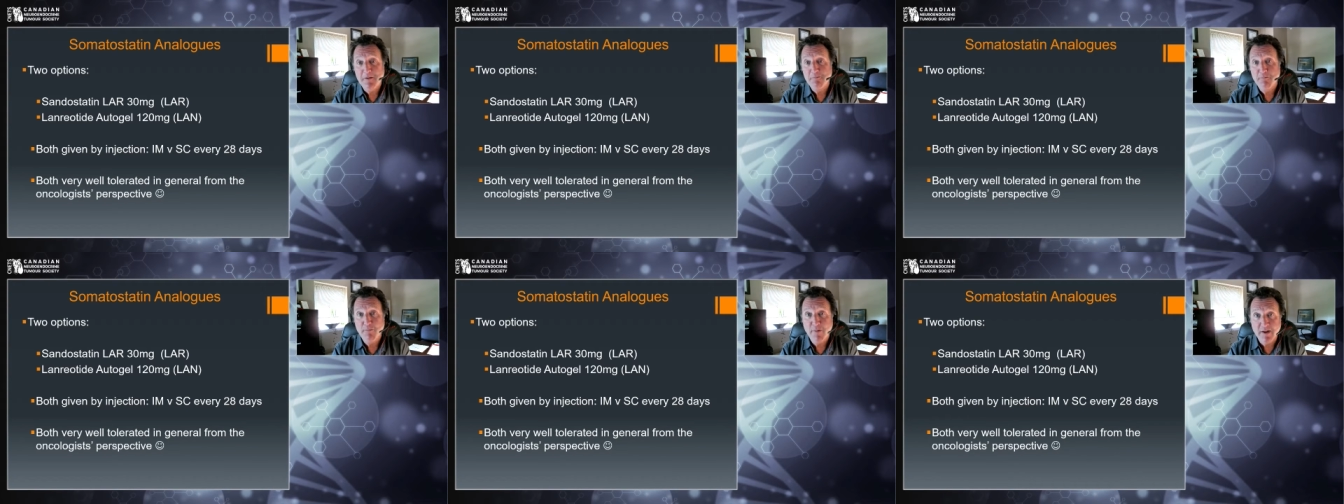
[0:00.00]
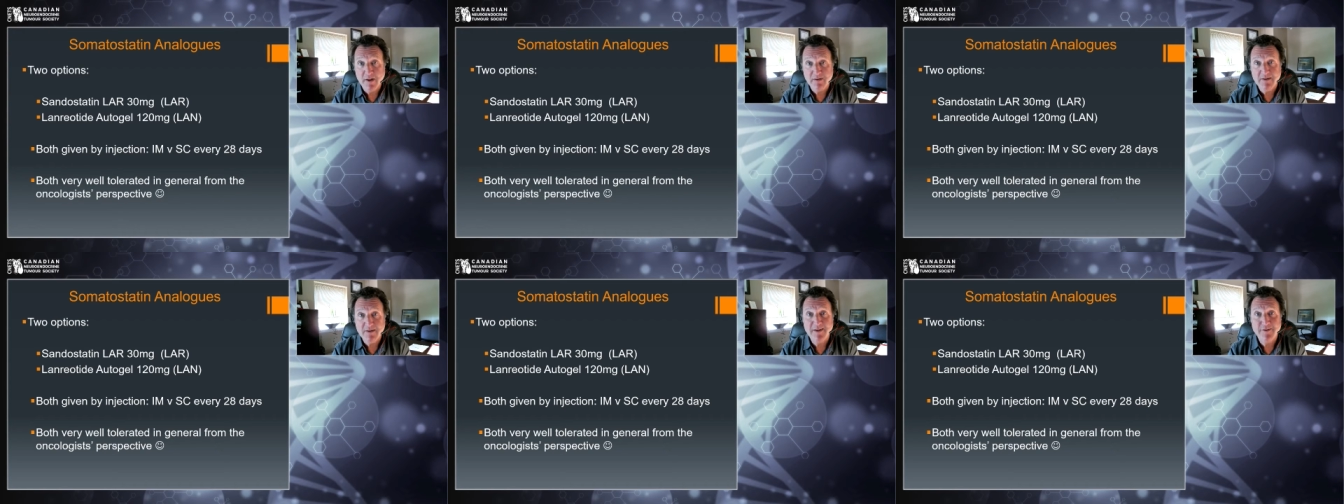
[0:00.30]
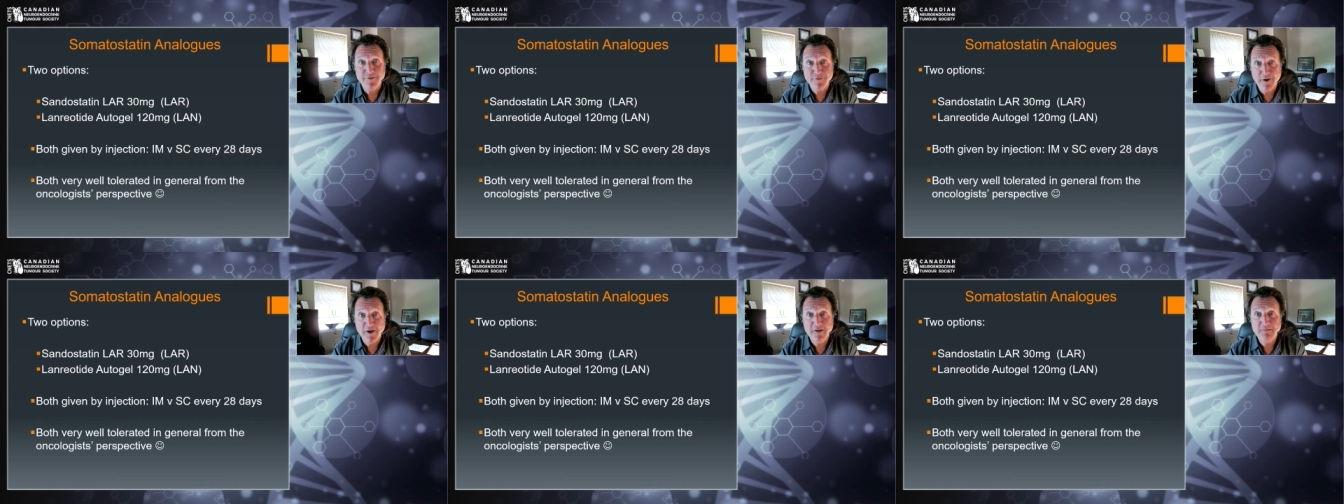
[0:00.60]
but
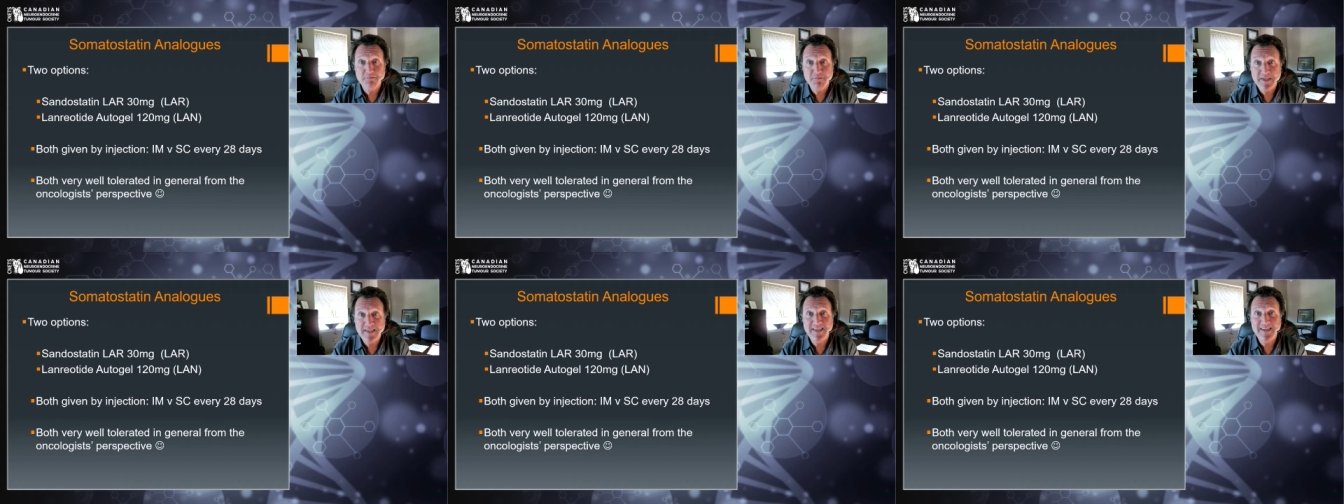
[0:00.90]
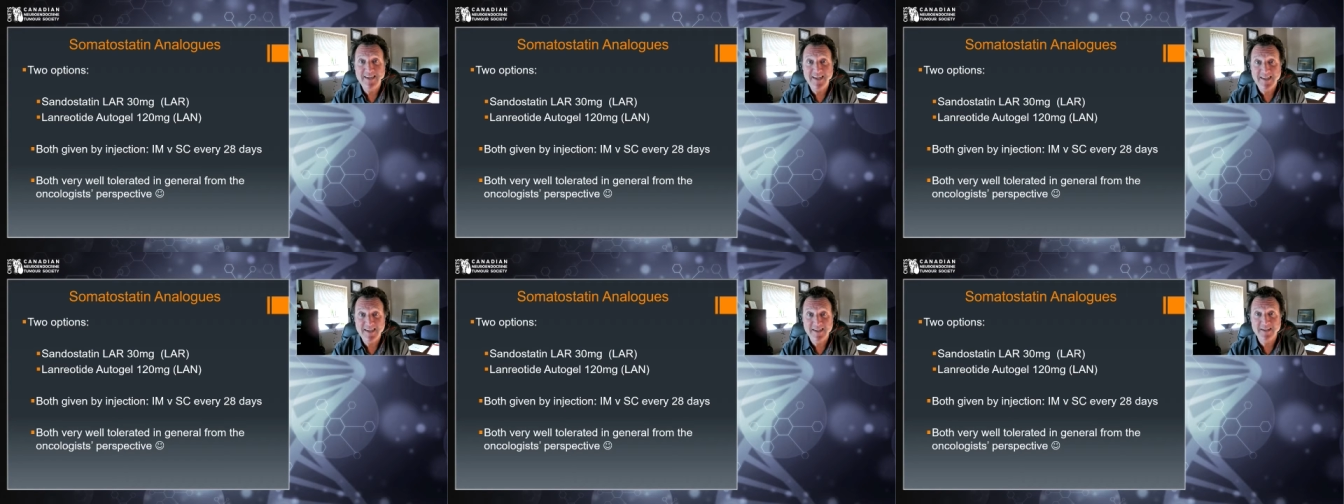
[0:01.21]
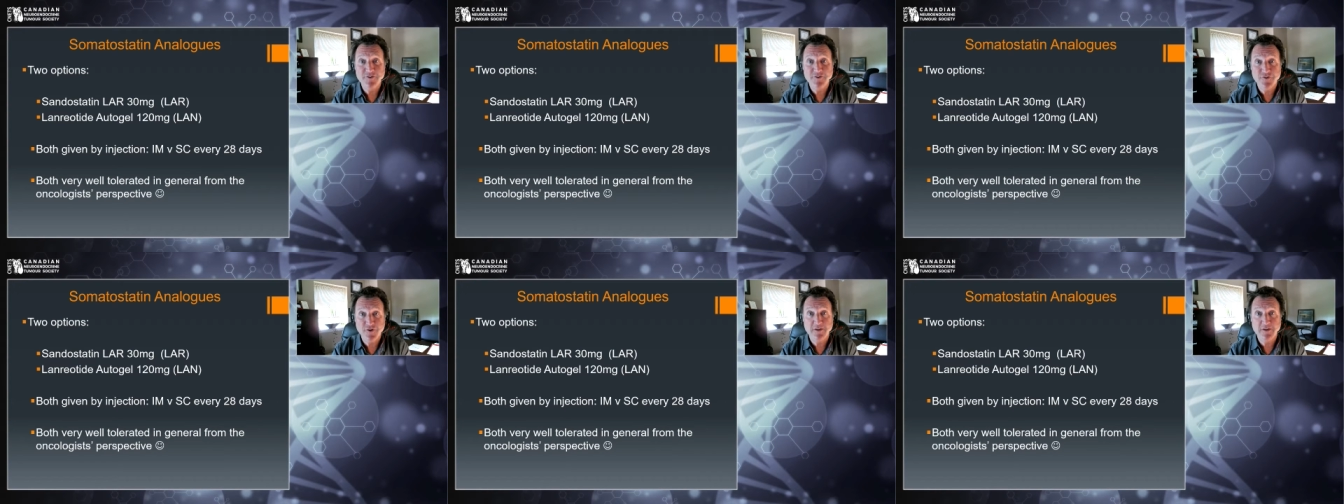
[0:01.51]
it's not me getting the
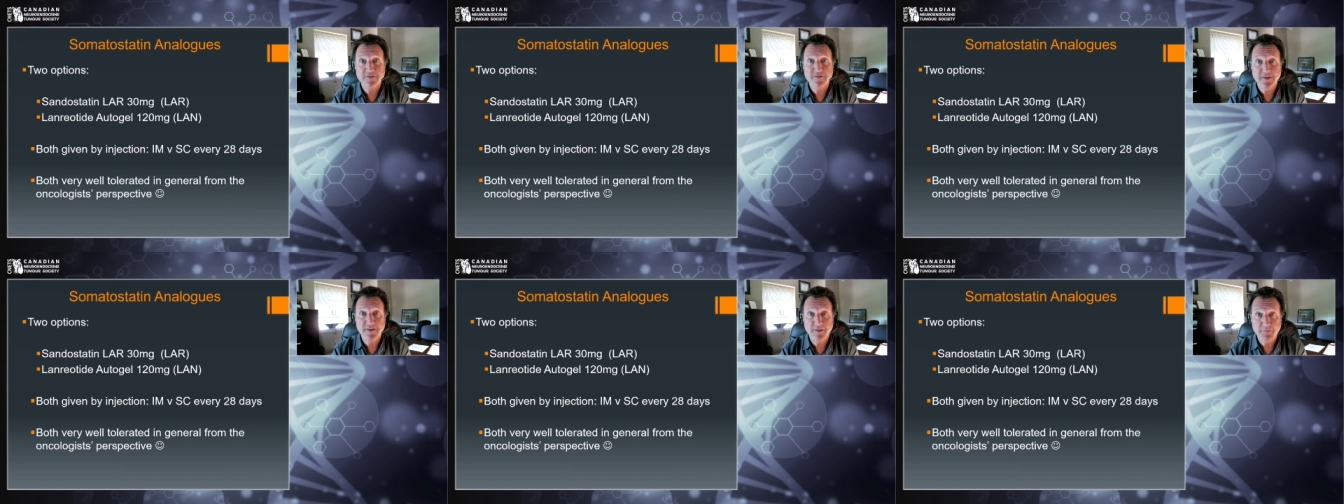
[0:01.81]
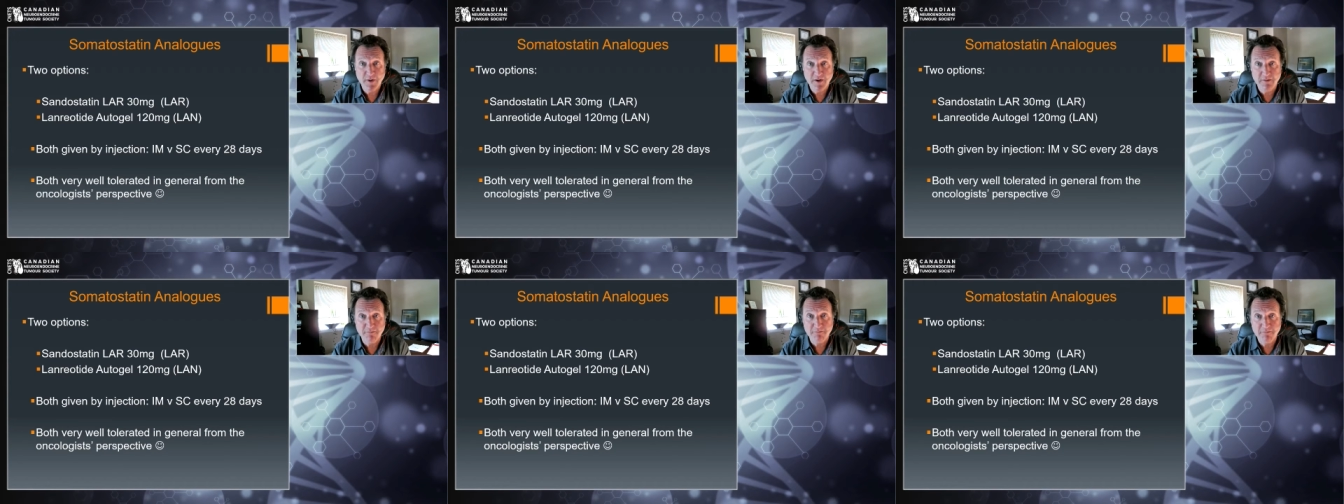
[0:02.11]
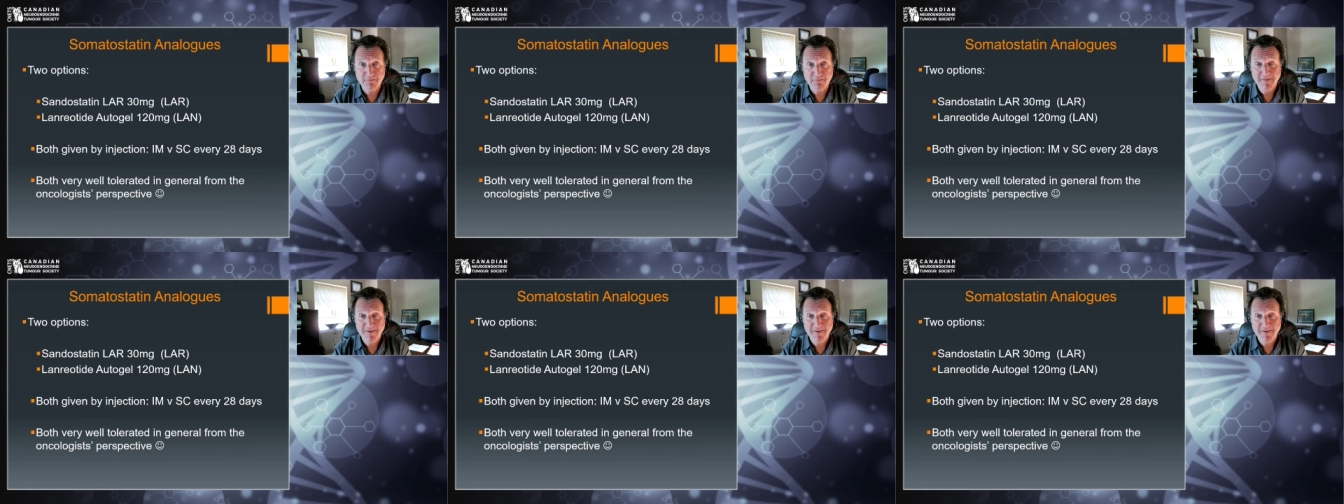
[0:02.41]
shots in the bum.